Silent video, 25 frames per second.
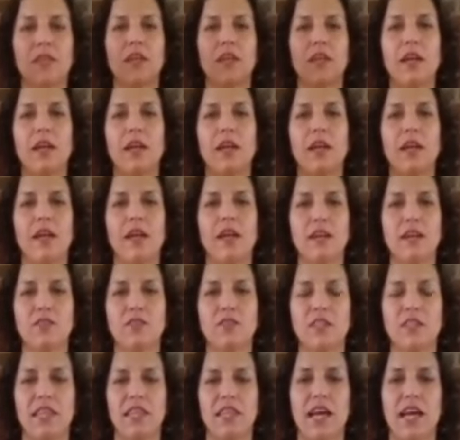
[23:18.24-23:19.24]
And
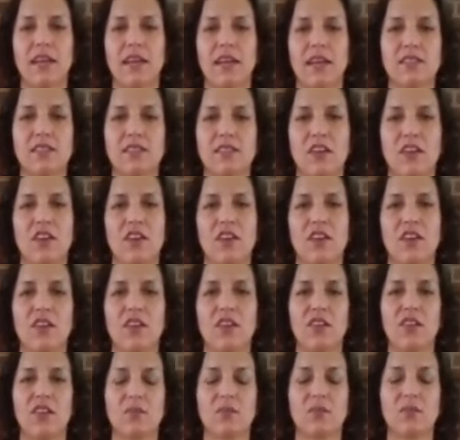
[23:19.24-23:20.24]
relax the
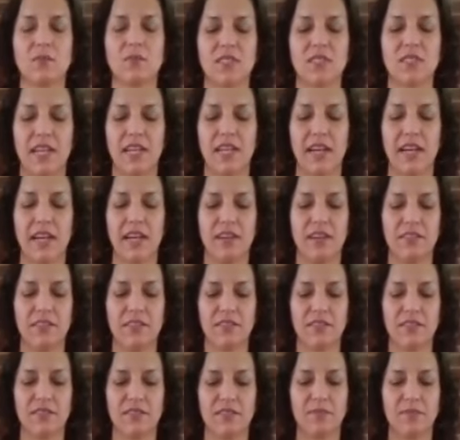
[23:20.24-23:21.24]
arms
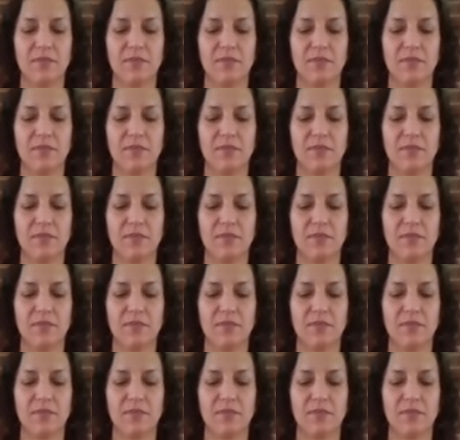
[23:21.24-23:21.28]
down.